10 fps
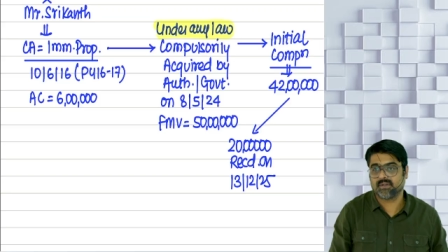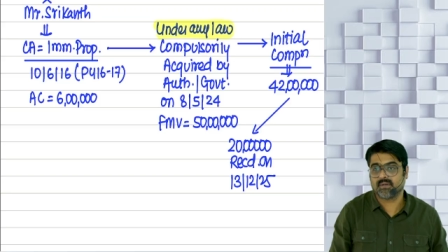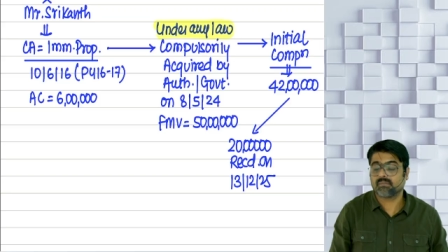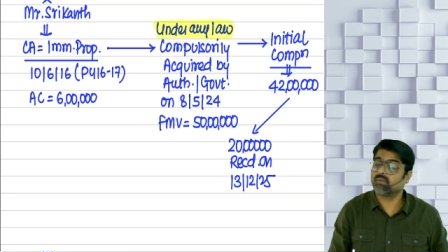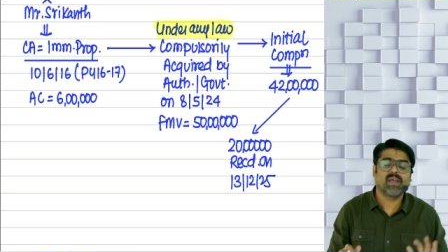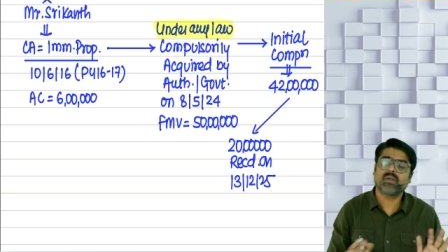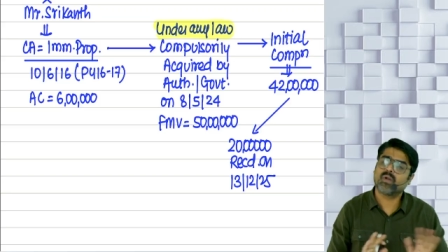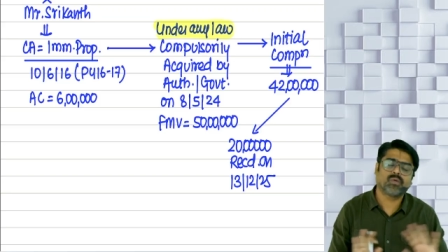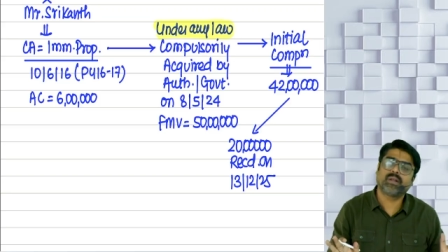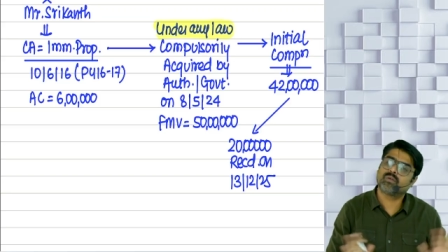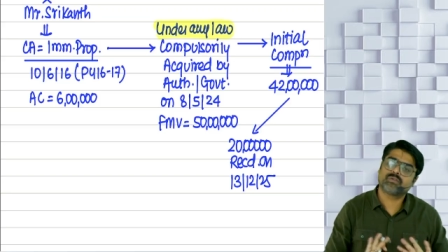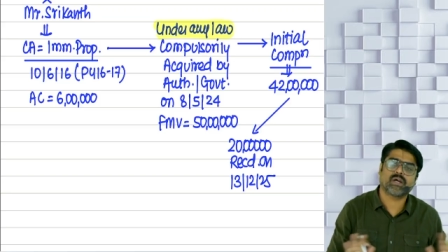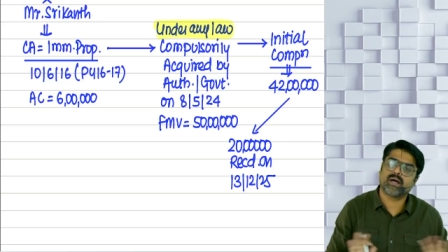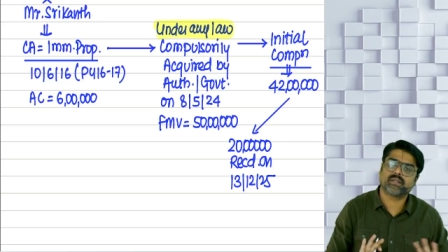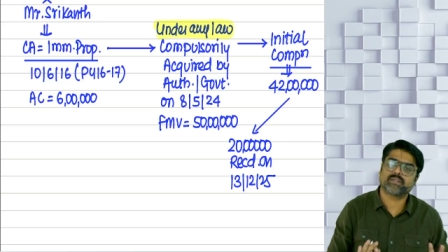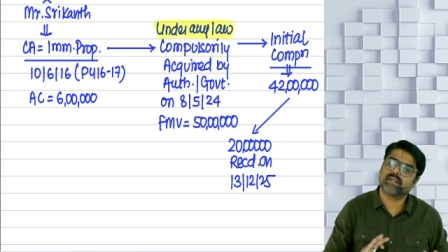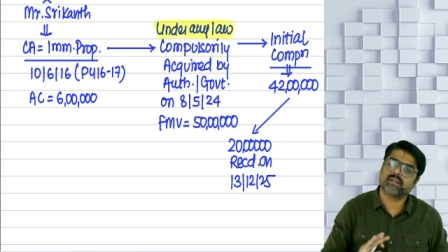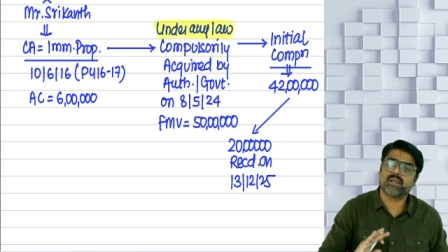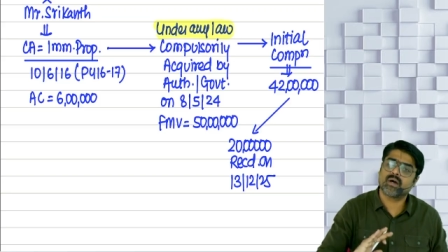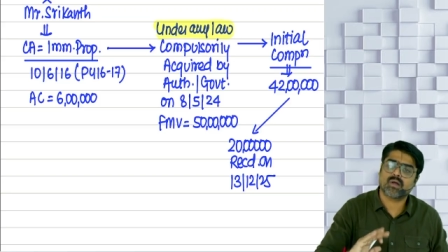But we are not going to charge in the
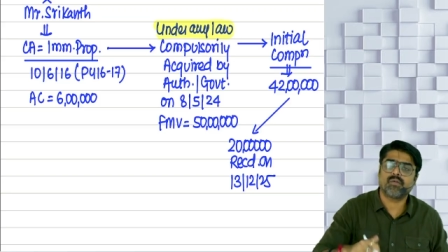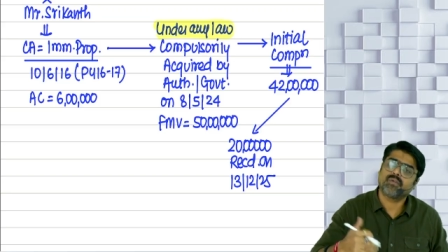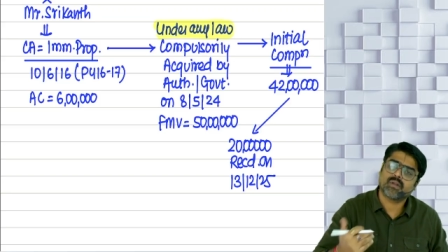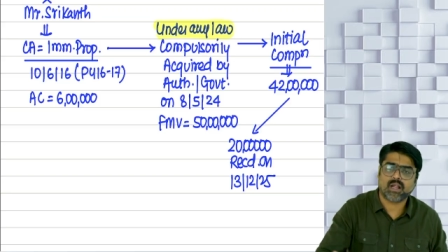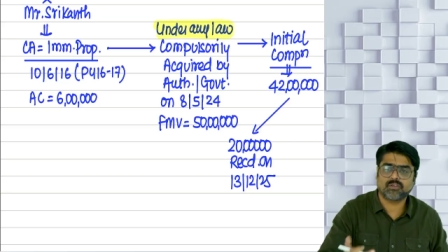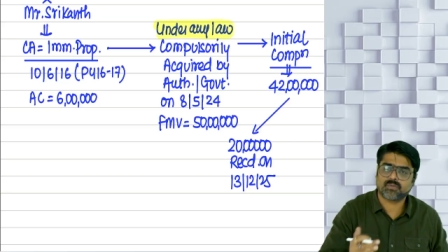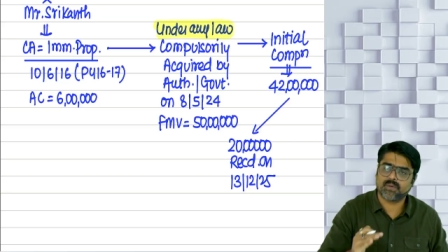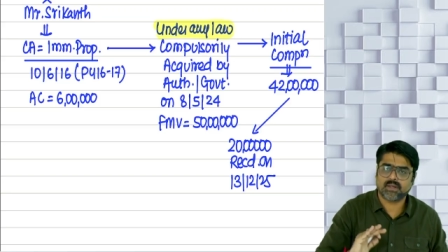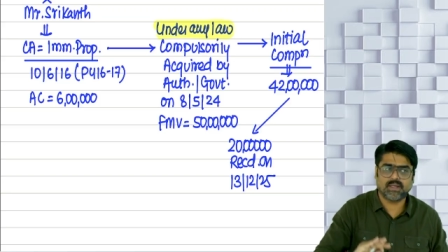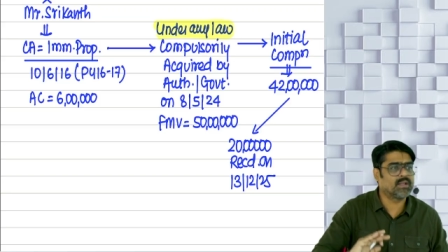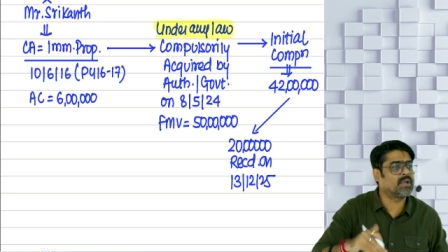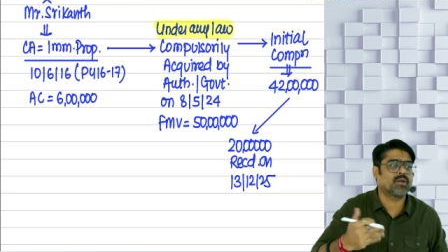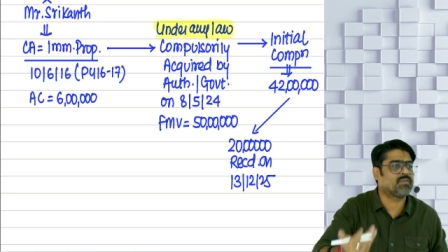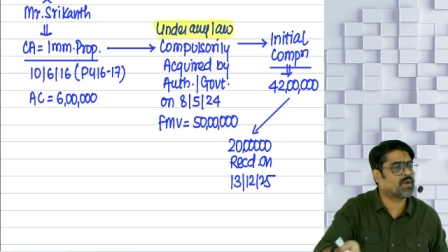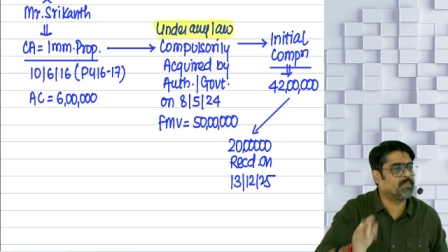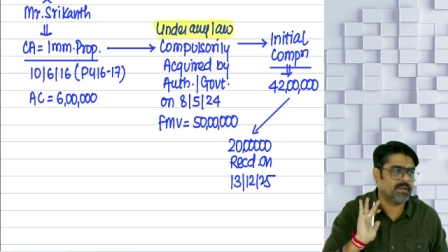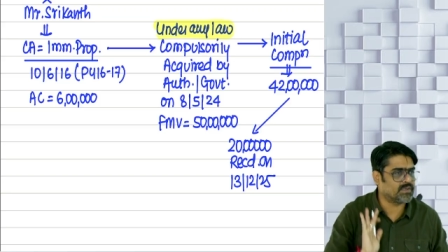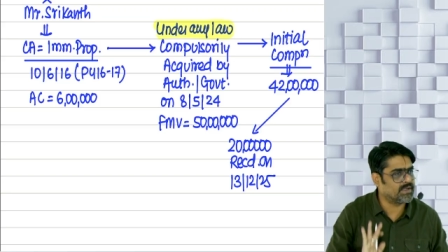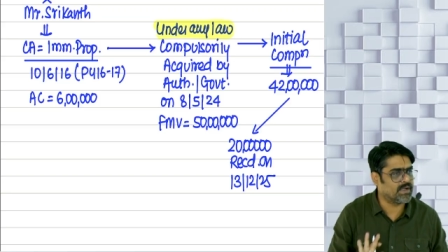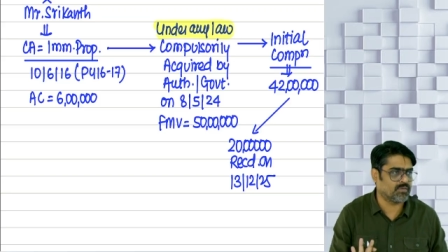year of transfer, in the year of
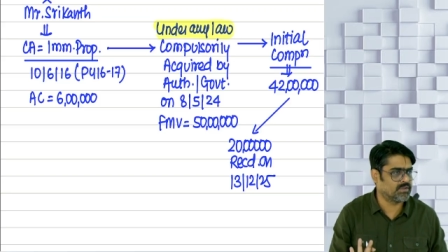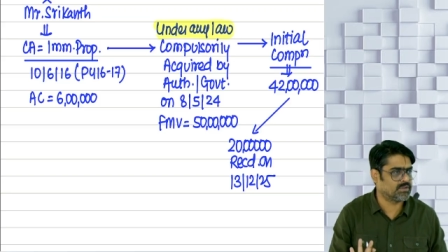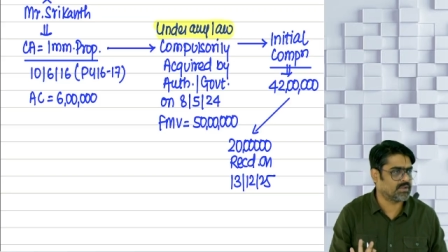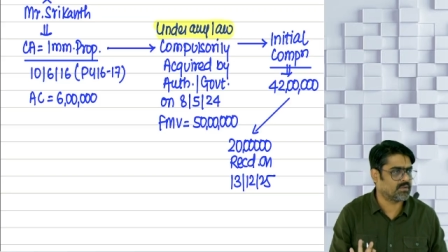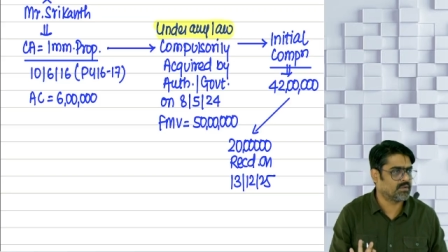compulsory acquisition.